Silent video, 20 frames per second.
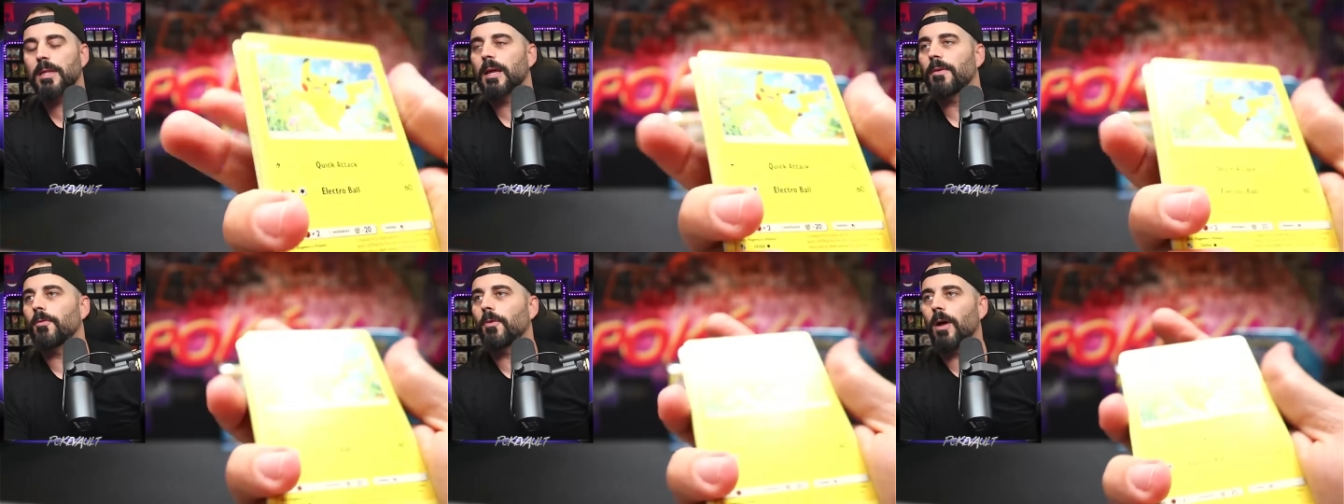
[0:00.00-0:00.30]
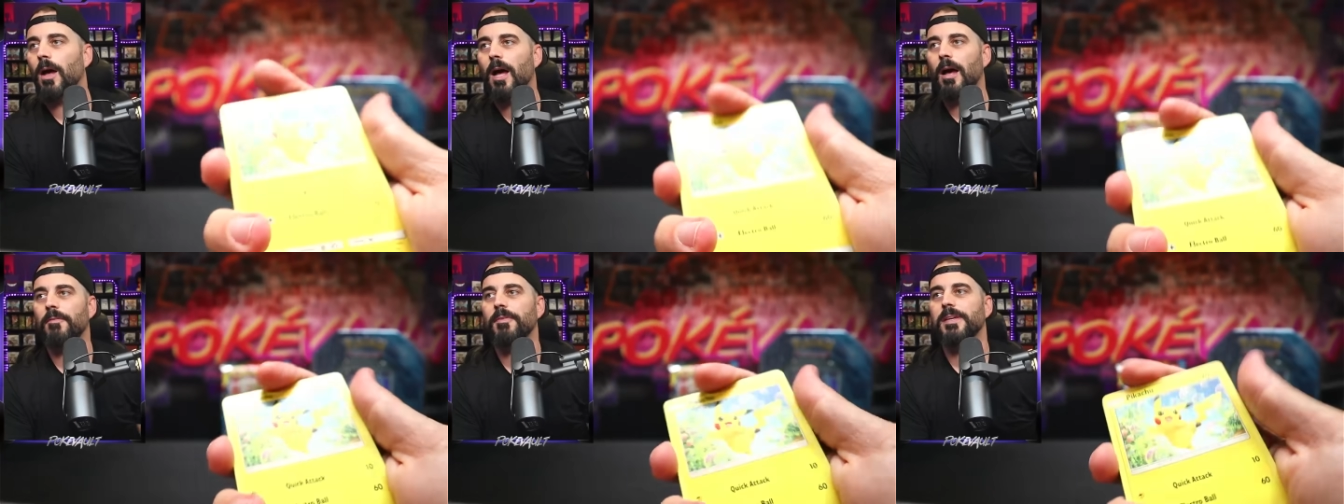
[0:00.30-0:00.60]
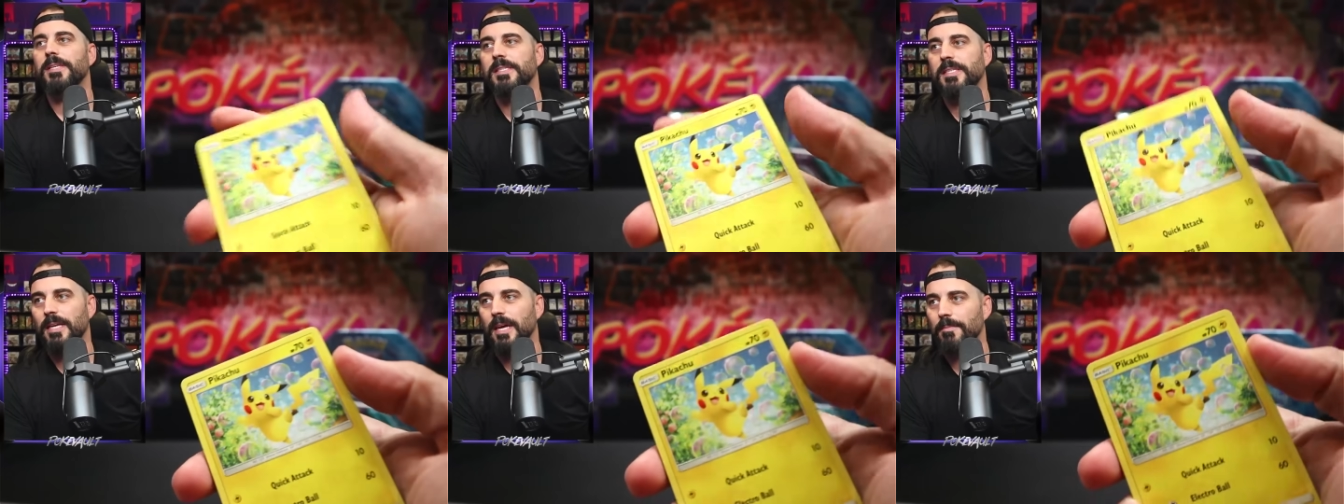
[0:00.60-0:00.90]
level.
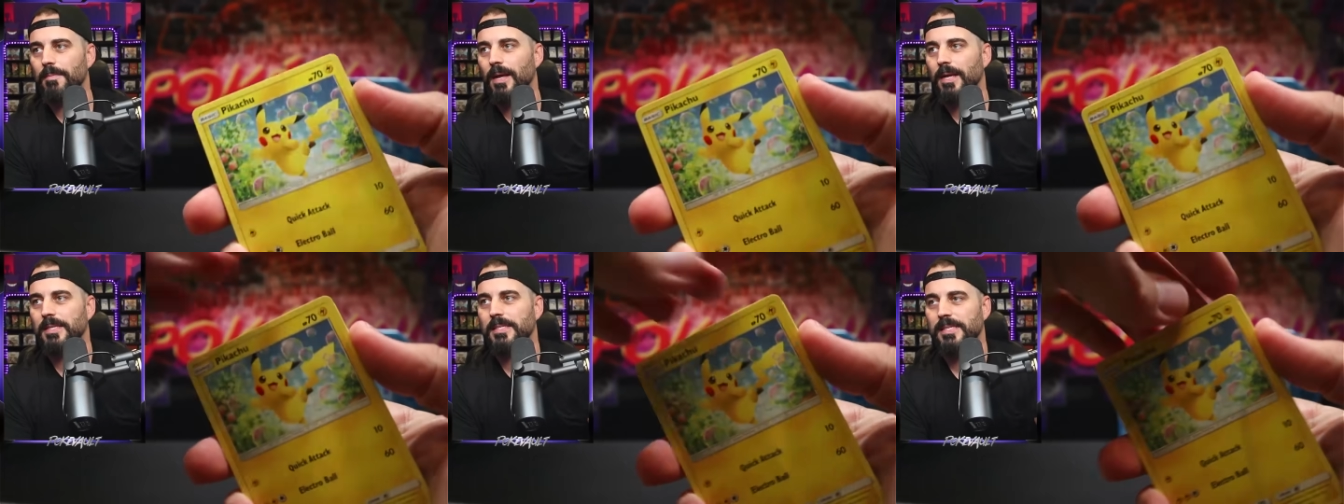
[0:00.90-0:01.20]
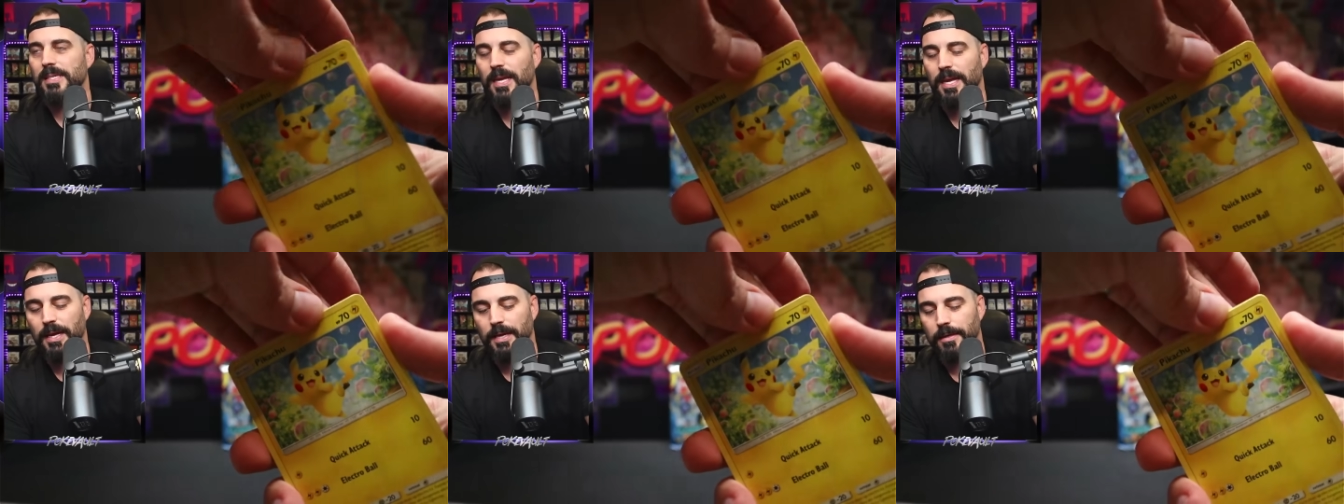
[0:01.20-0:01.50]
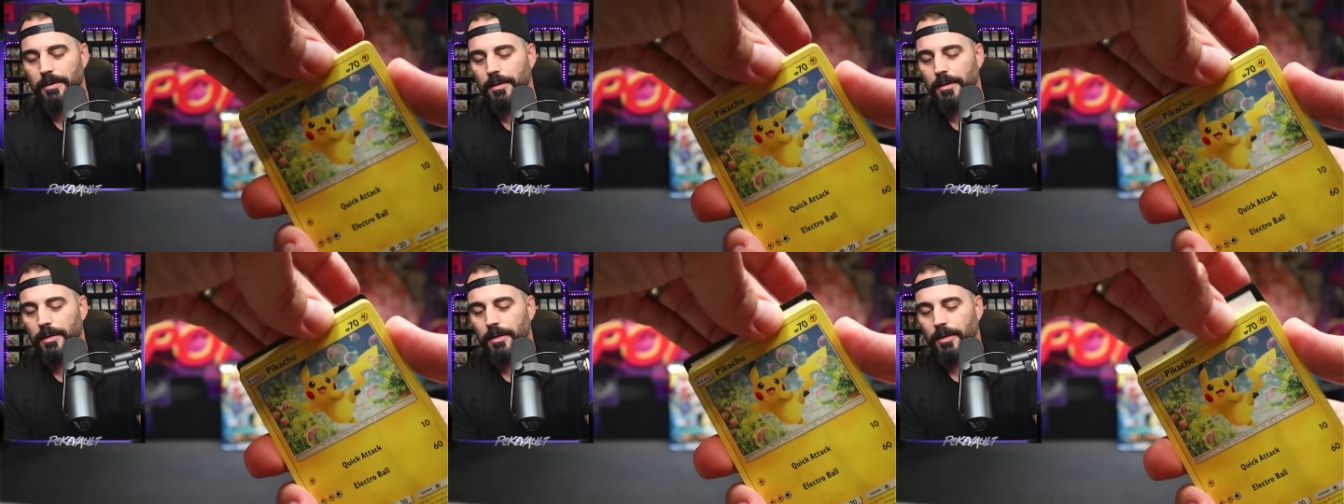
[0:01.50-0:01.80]
Obviously, I'm not
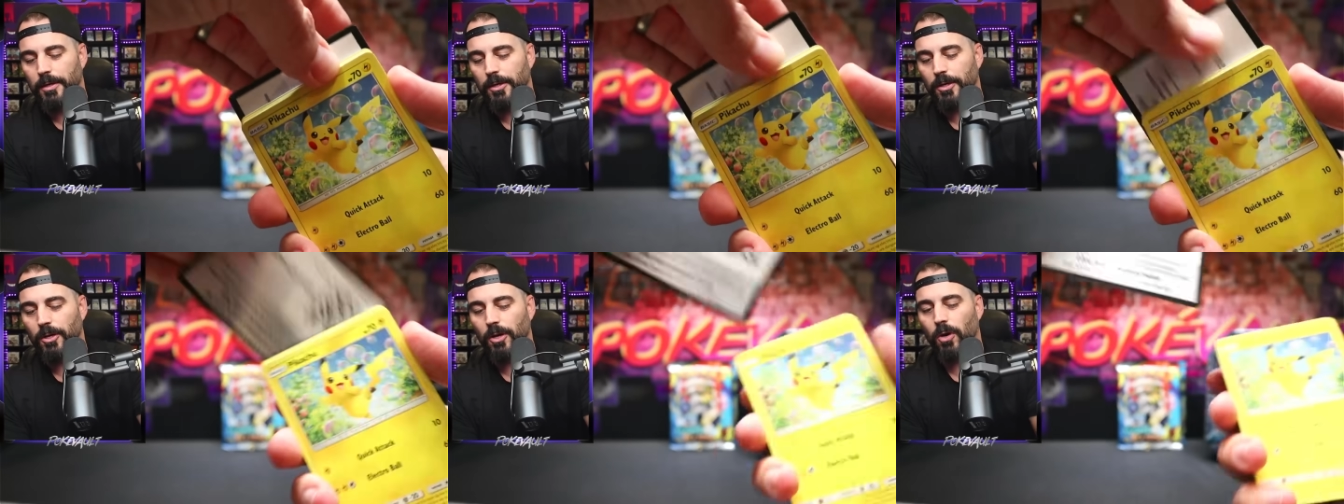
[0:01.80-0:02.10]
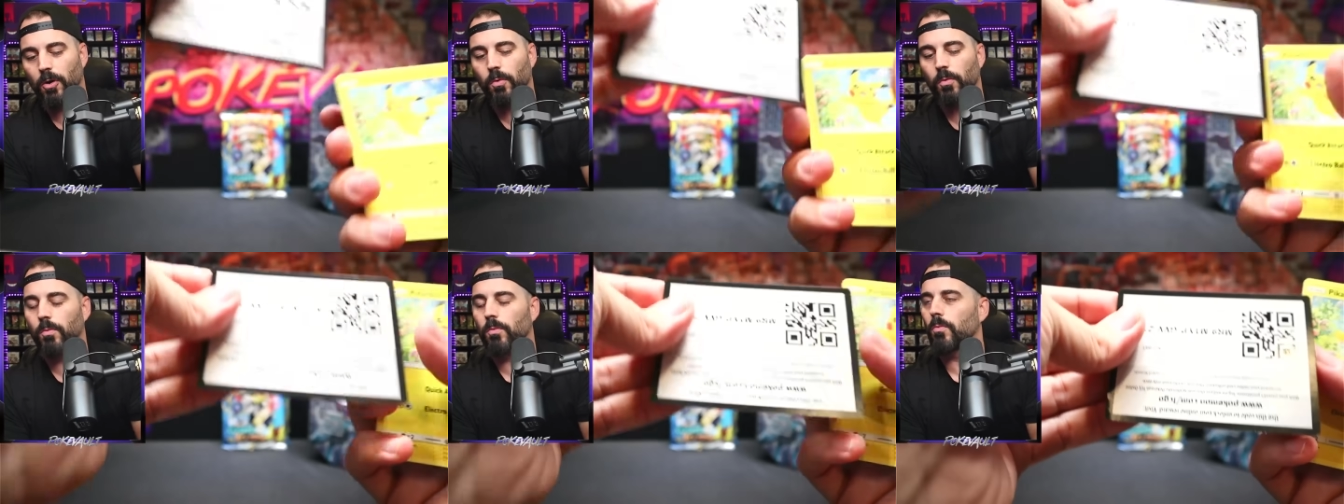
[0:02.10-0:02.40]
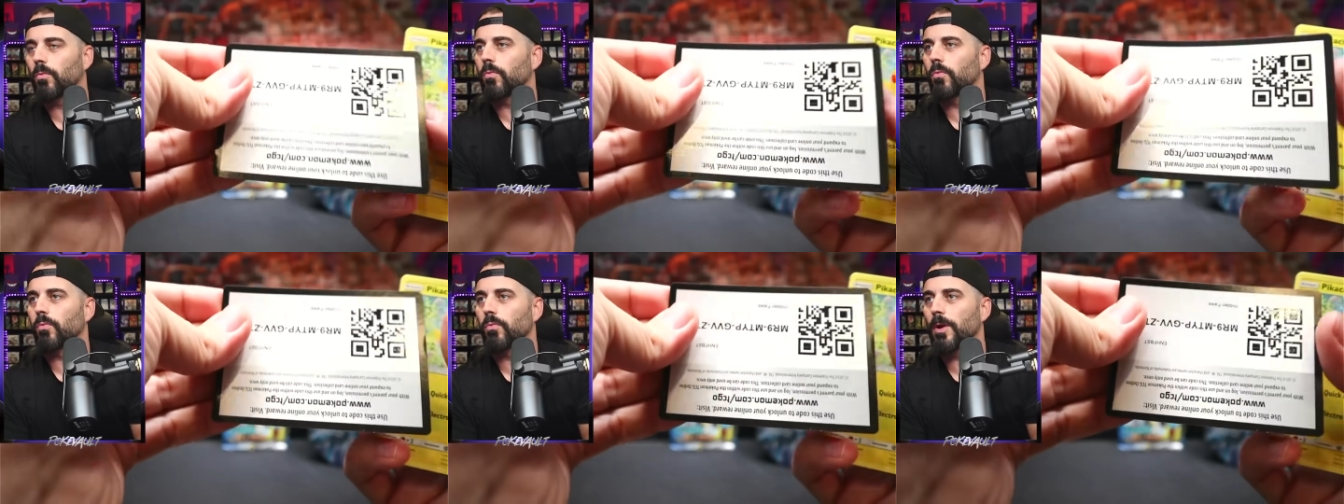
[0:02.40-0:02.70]
saying, you know,
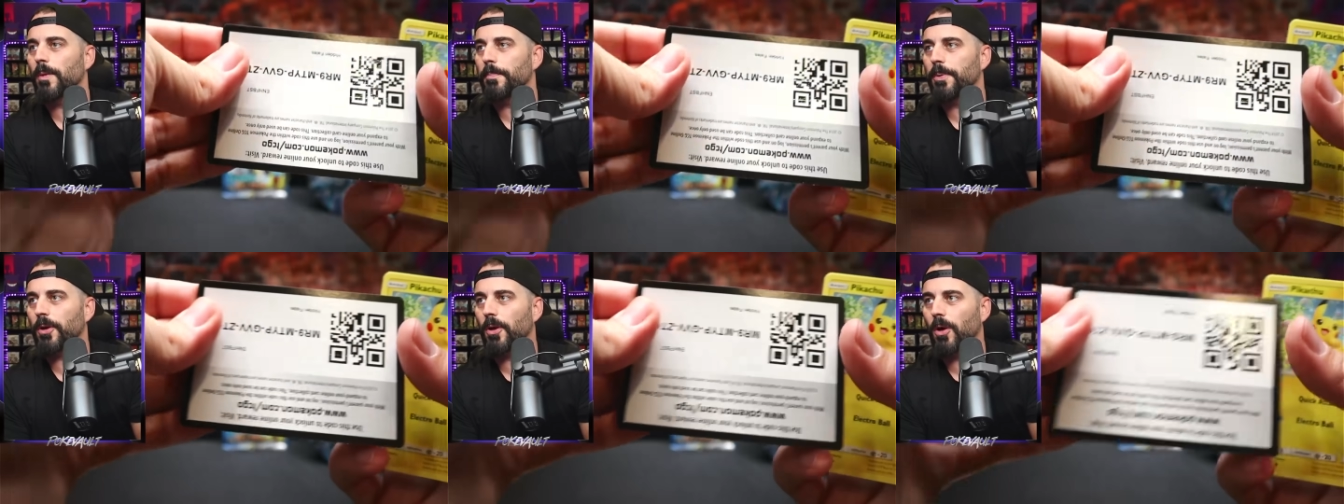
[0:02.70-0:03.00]
rip